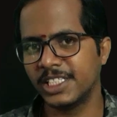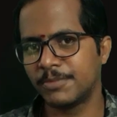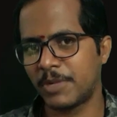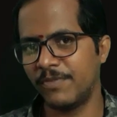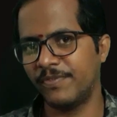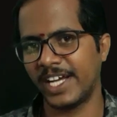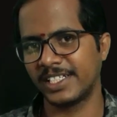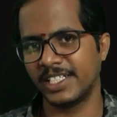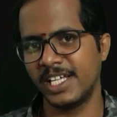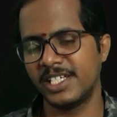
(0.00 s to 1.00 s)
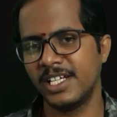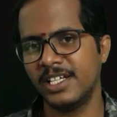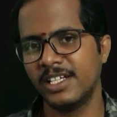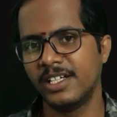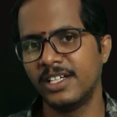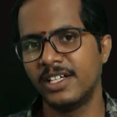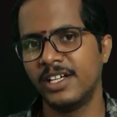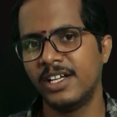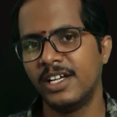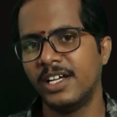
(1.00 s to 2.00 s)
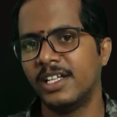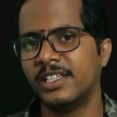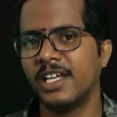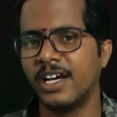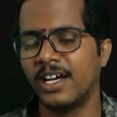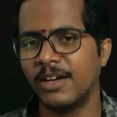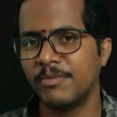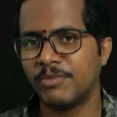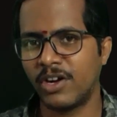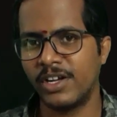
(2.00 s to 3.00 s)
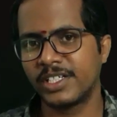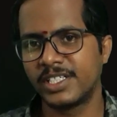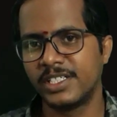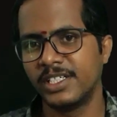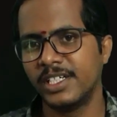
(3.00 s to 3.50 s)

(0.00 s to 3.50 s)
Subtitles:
prime factorization, the product